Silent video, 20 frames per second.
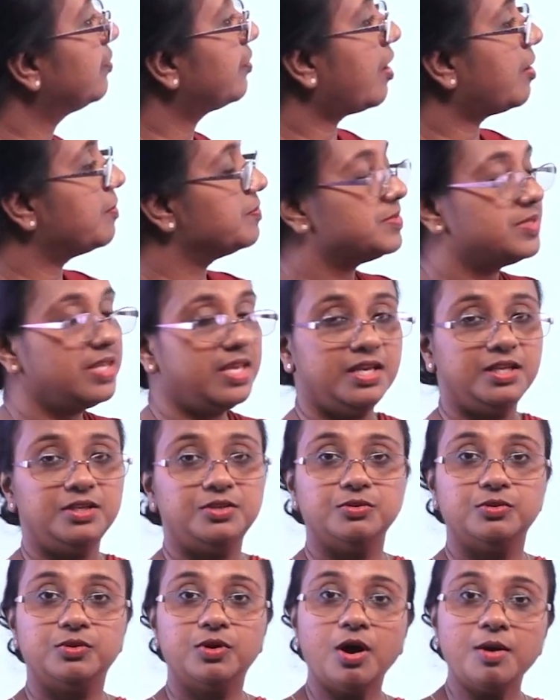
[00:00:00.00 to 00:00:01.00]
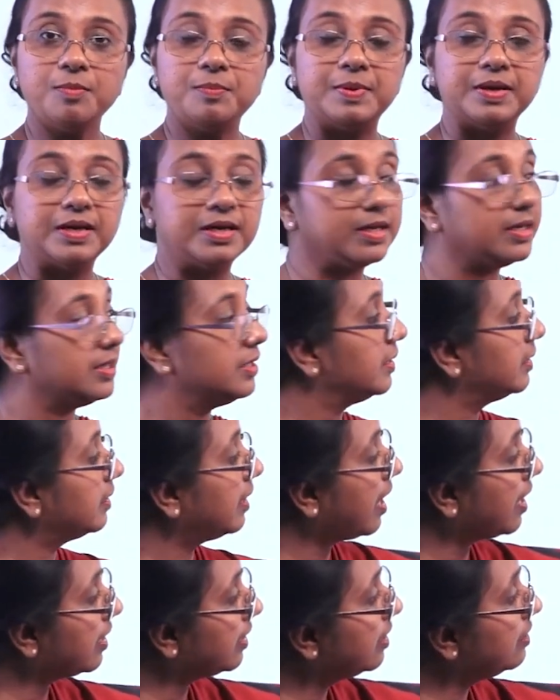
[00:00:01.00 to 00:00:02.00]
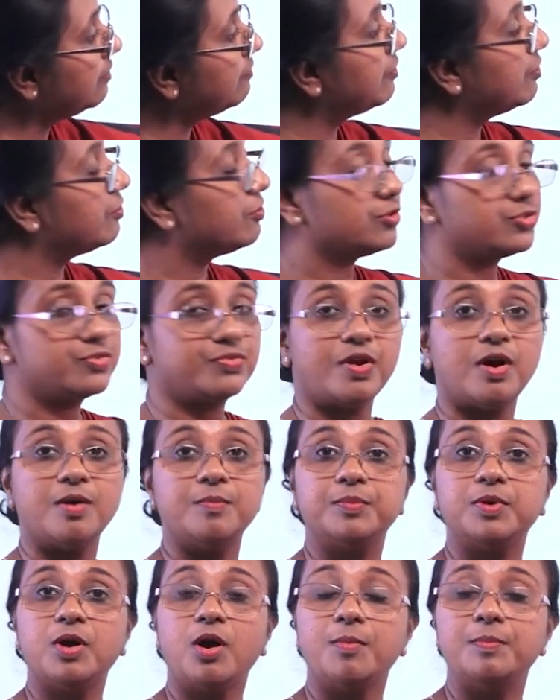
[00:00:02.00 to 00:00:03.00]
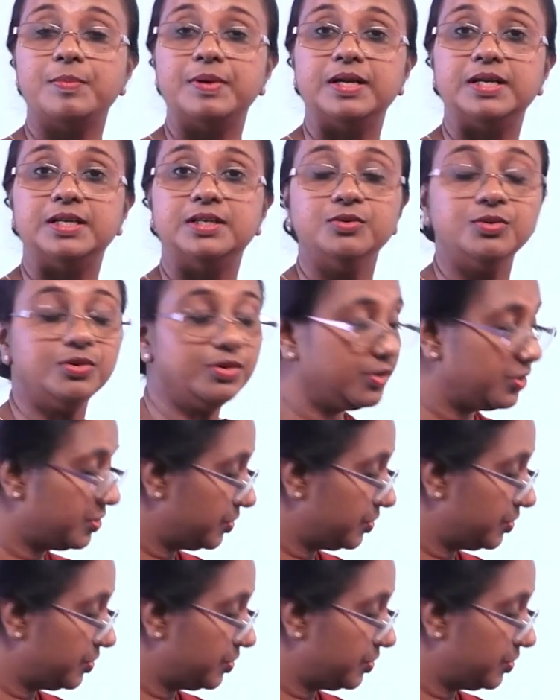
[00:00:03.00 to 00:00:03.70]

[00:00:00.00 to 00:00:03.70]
from zinc to copper. Current flows from copper to